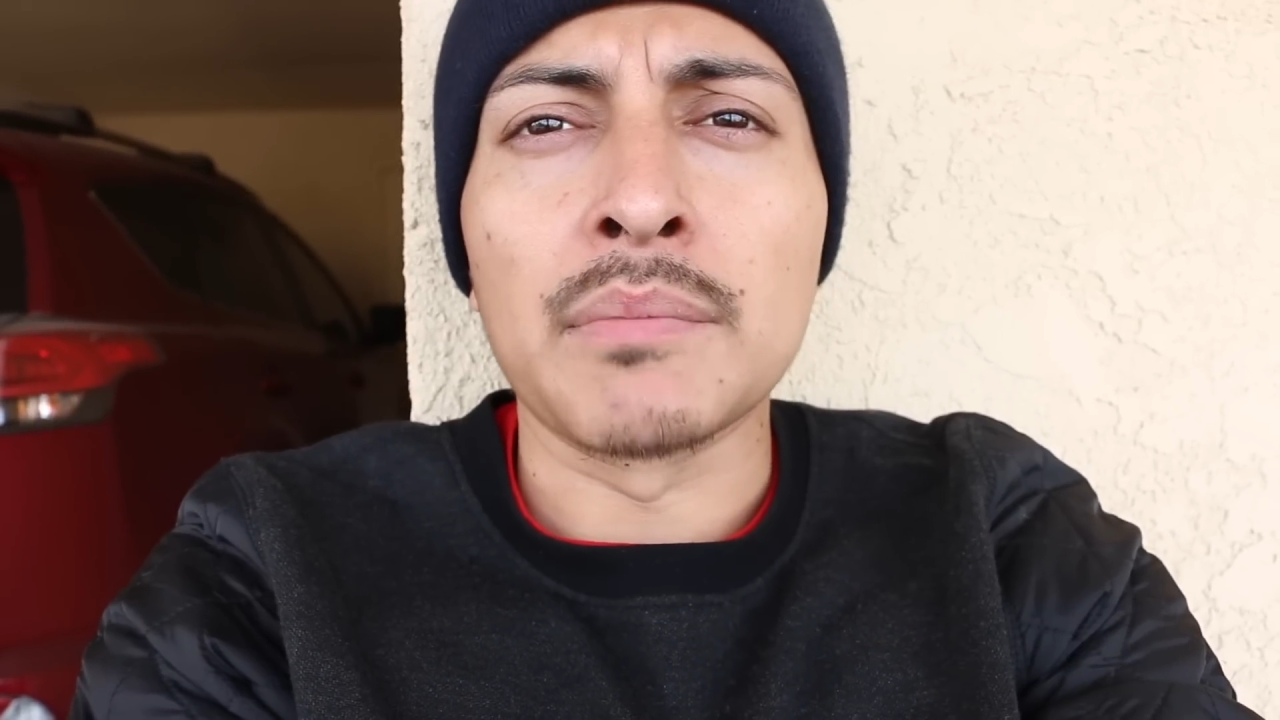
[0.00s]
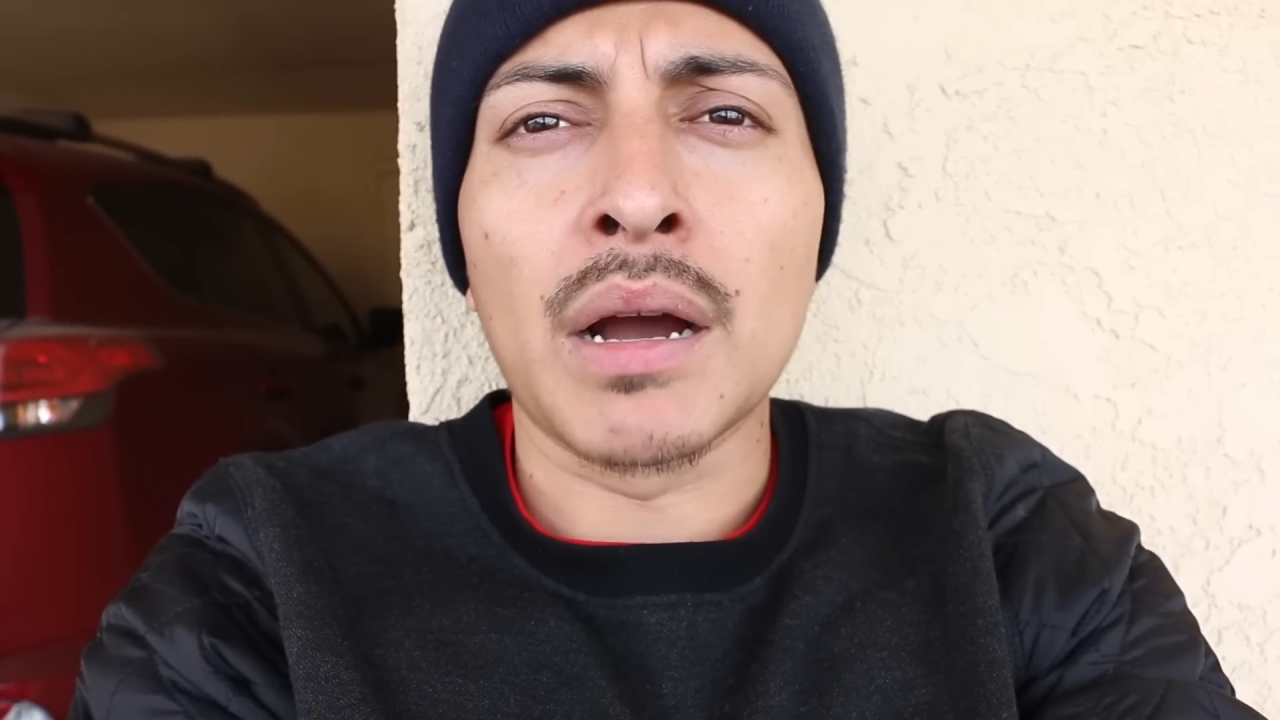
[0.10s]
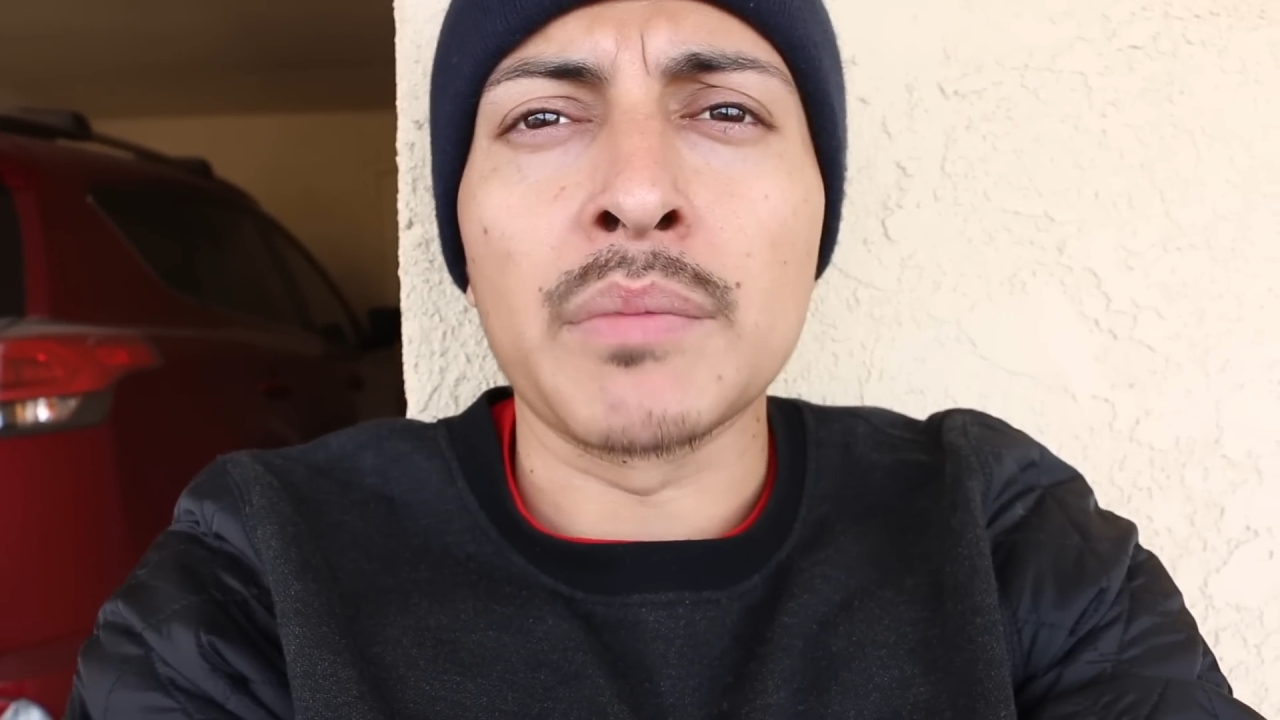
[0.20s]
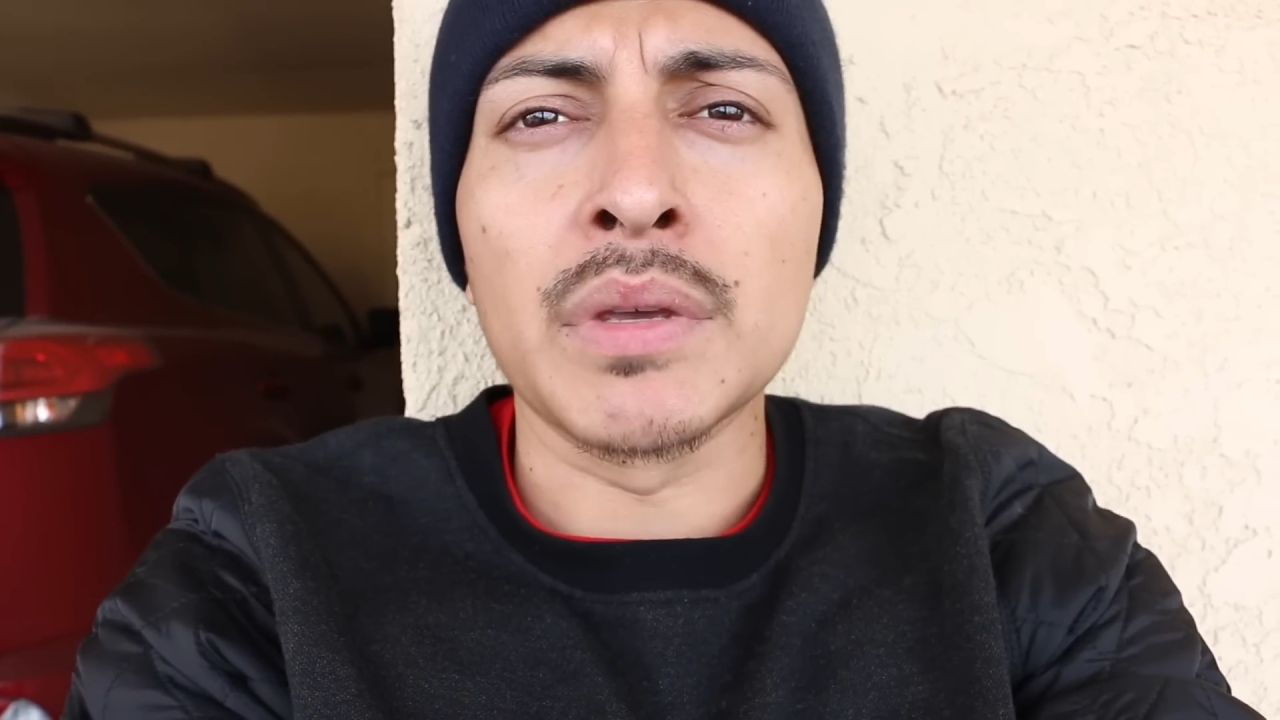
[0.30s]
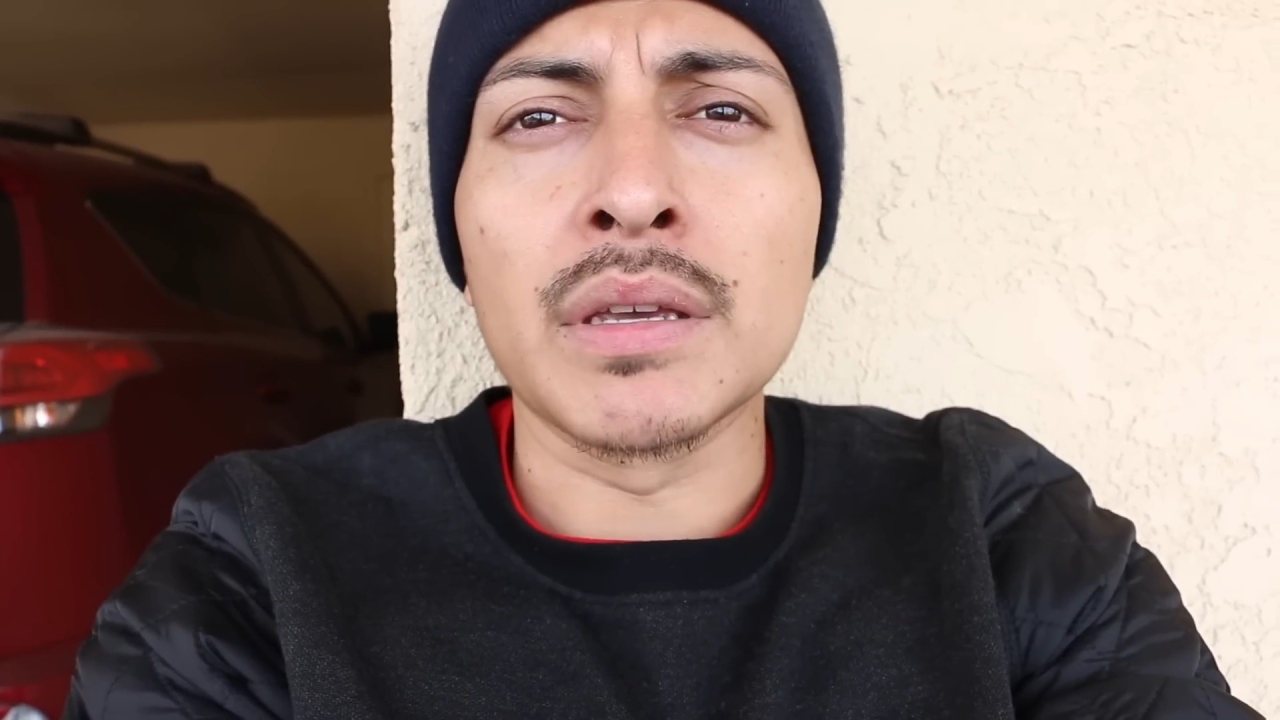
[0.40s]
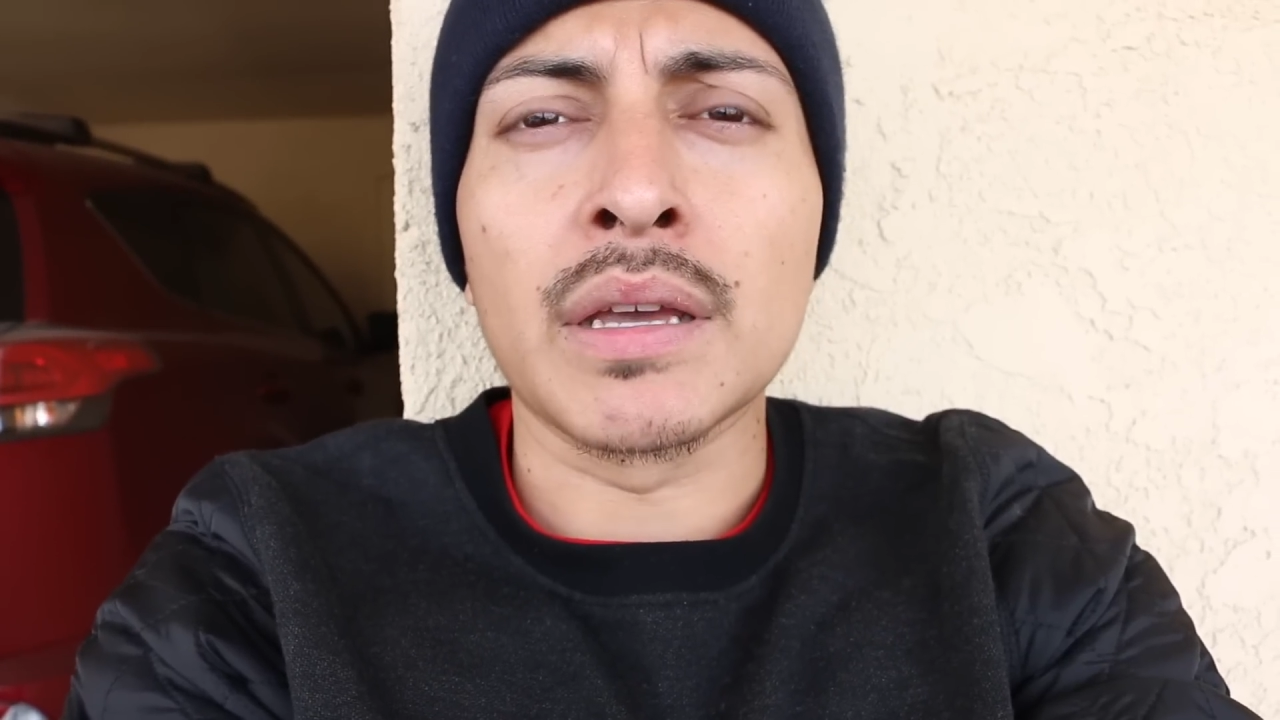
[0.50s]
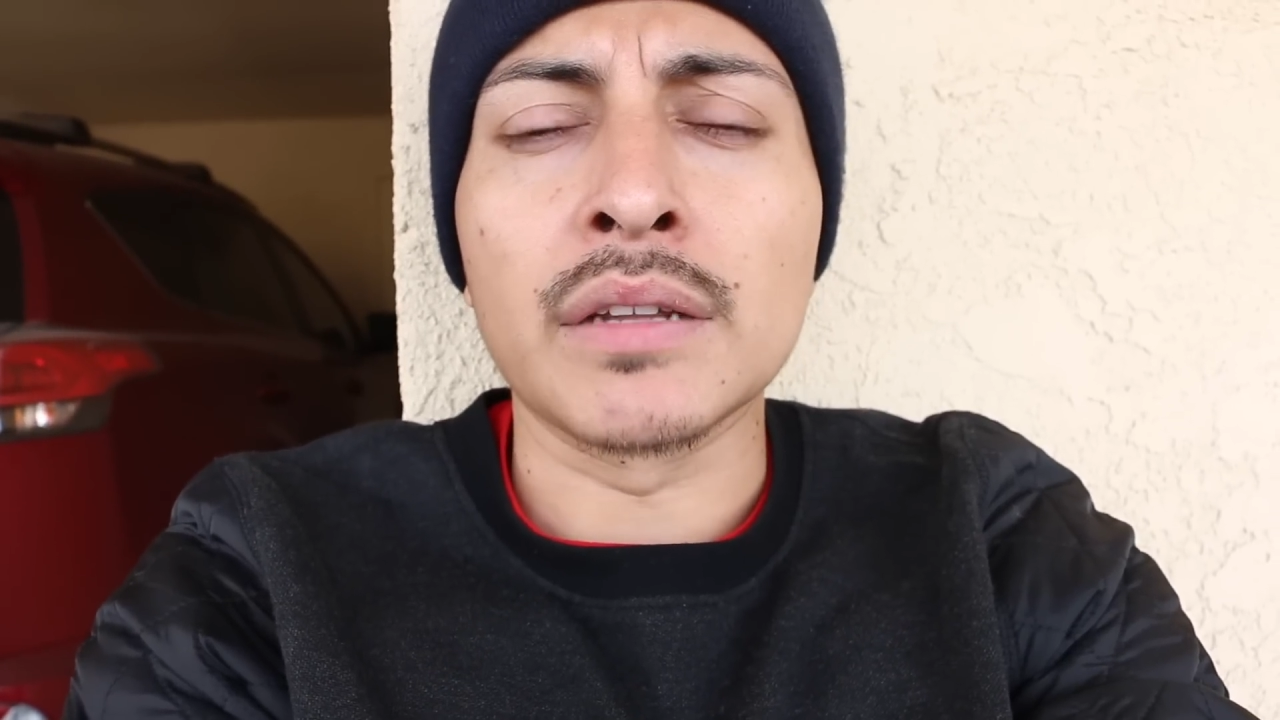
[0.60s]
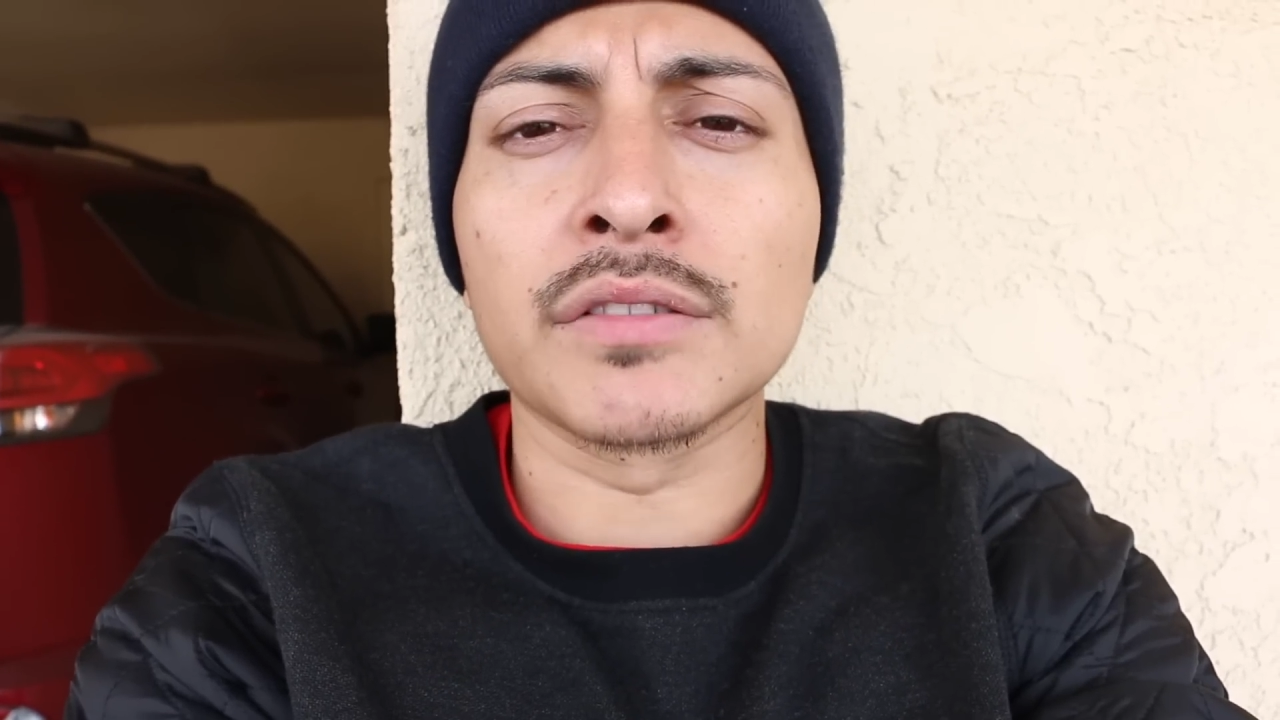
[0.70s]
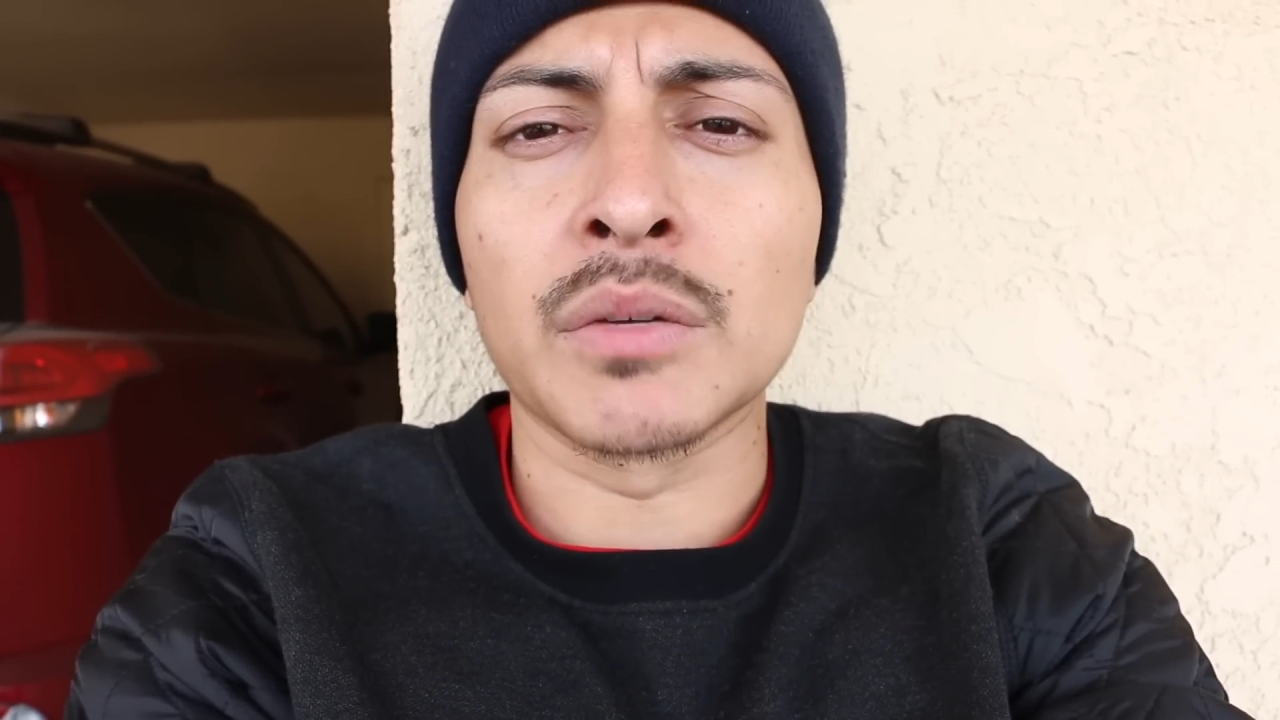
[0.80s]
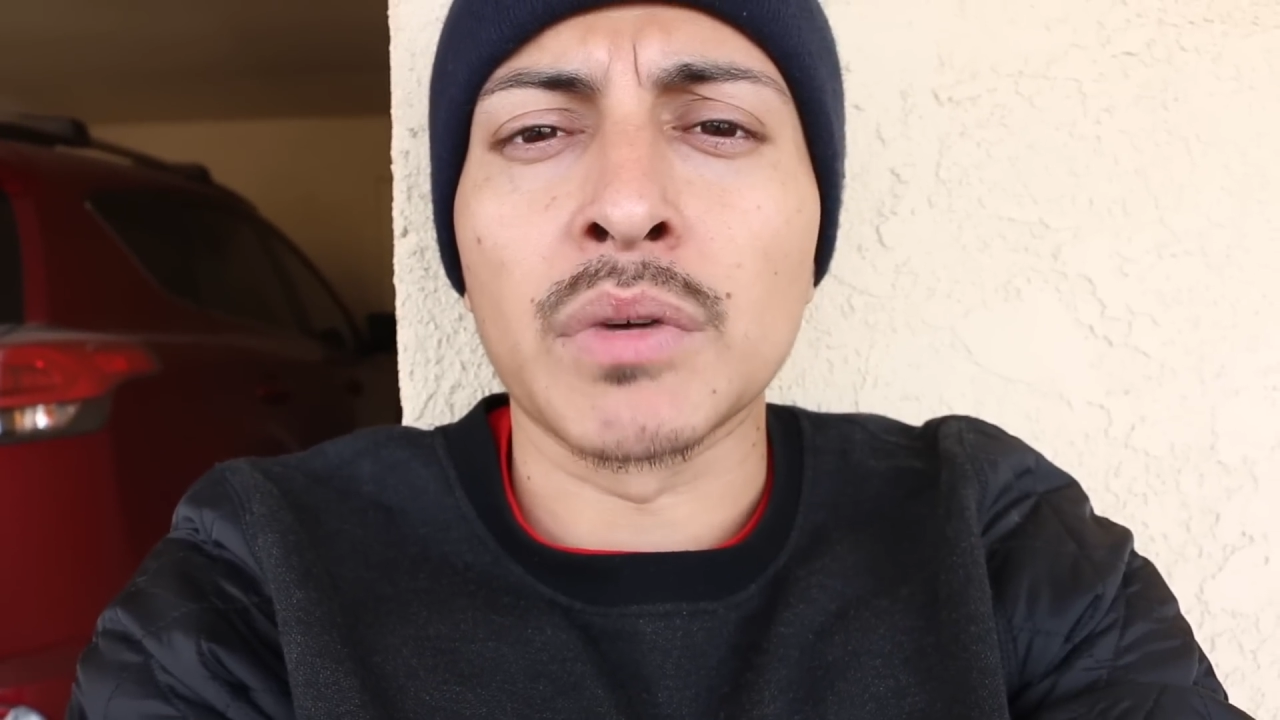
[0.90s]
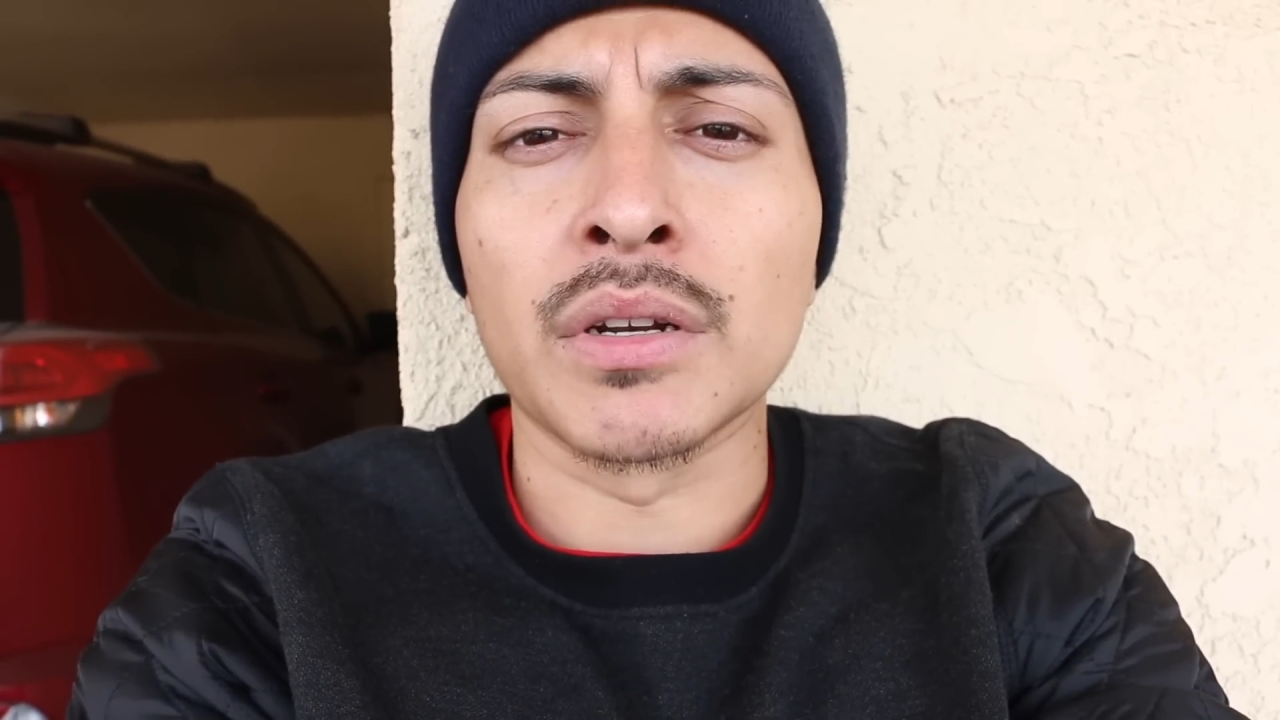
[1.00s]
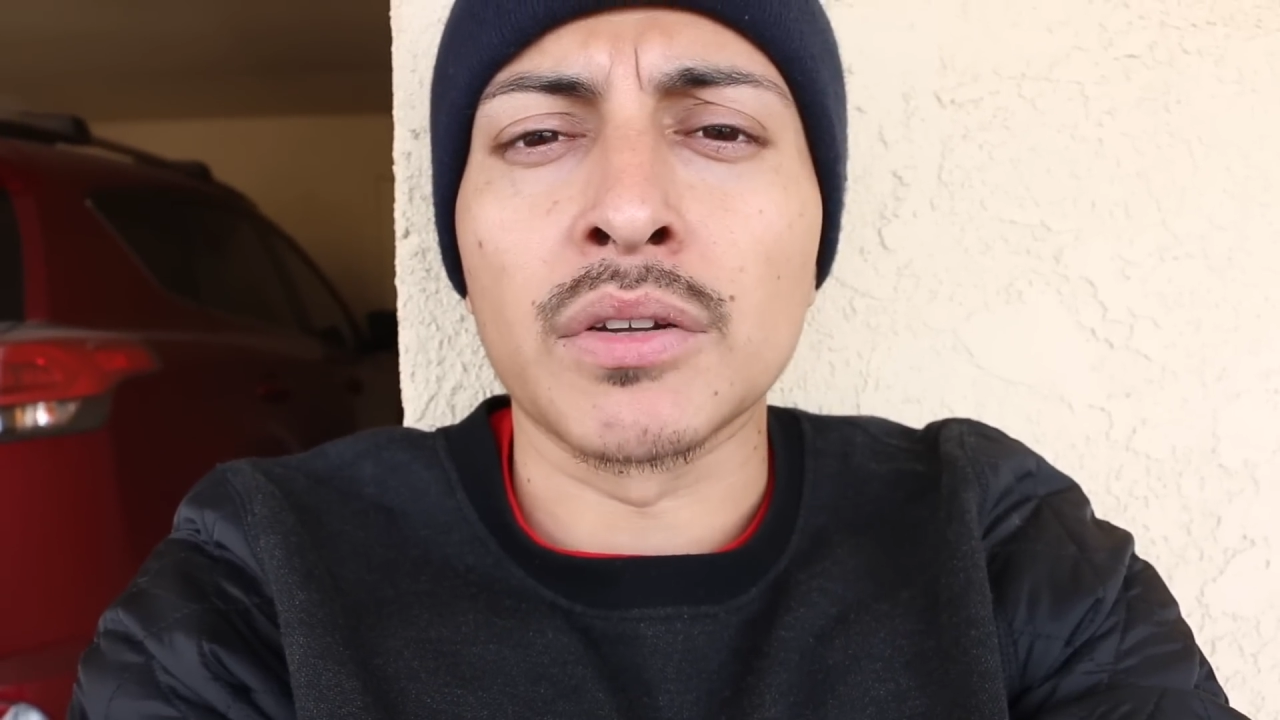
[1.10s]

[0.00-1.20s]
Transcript: might be getting someone